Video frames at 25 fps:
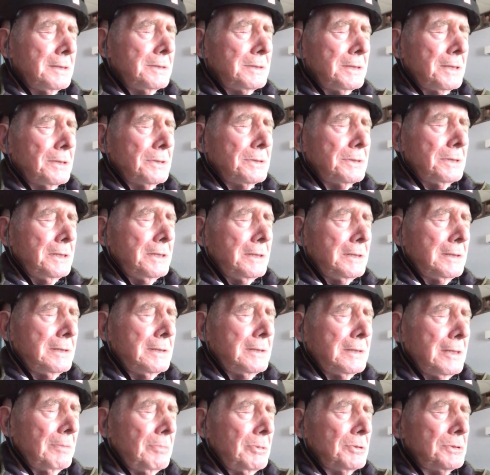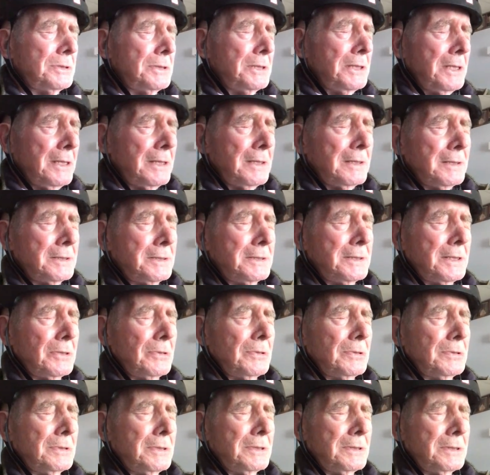single seat, double seat,
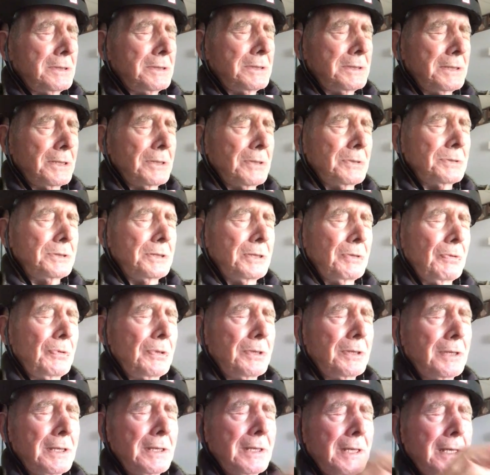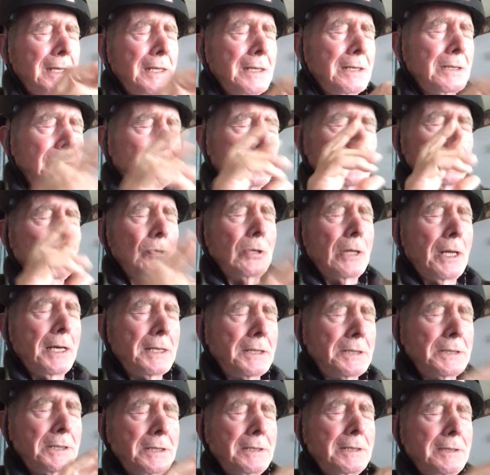single seat with dual
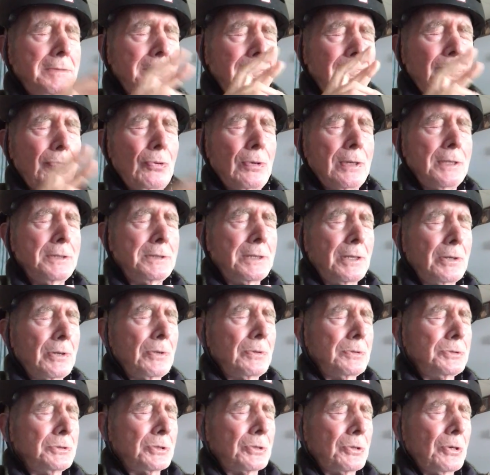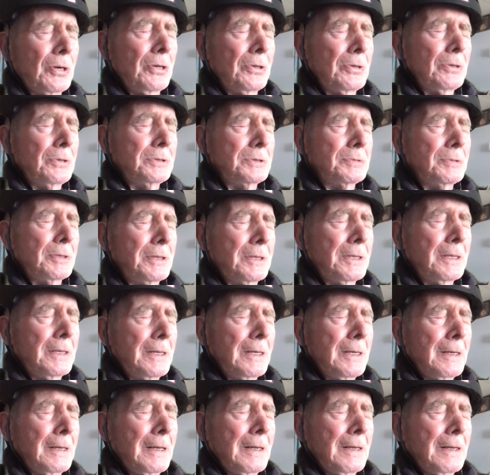exit points. I don't know what you call those, but
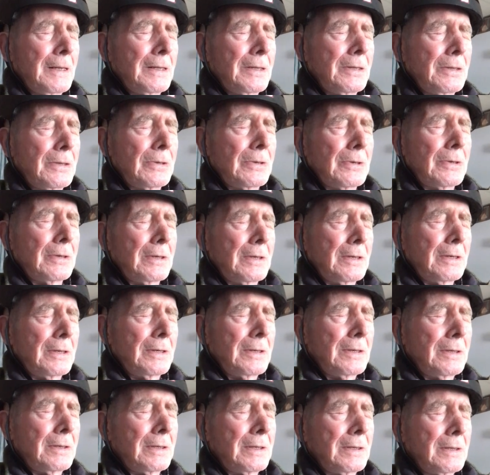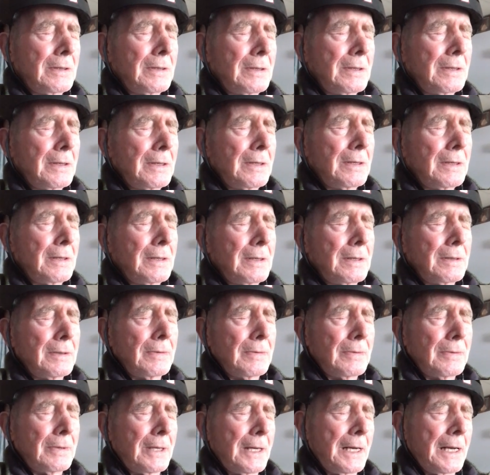you're.
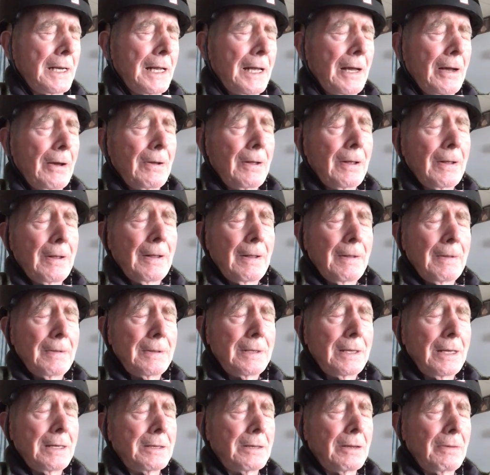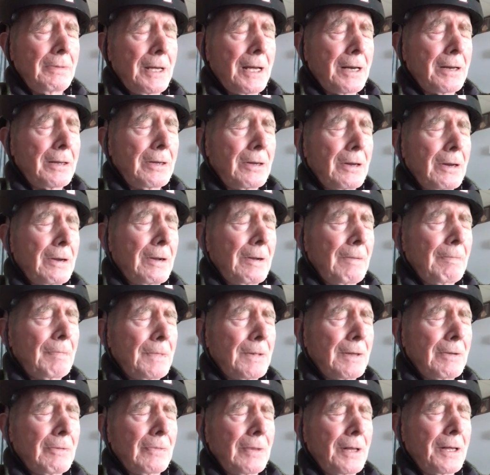So anyhow, they'd come out of there
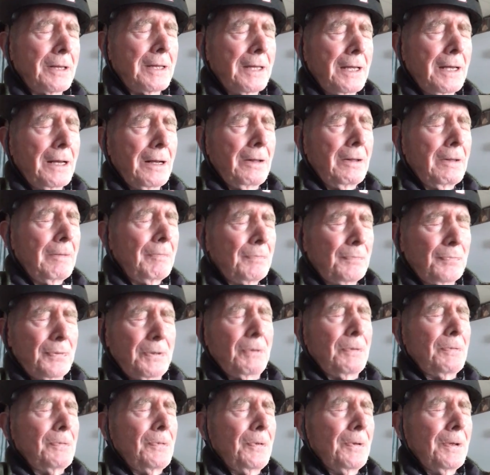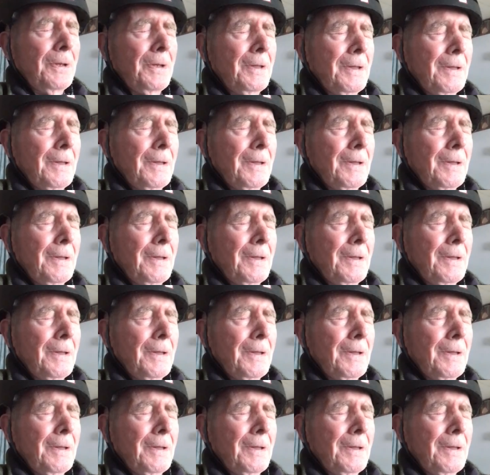like hell, and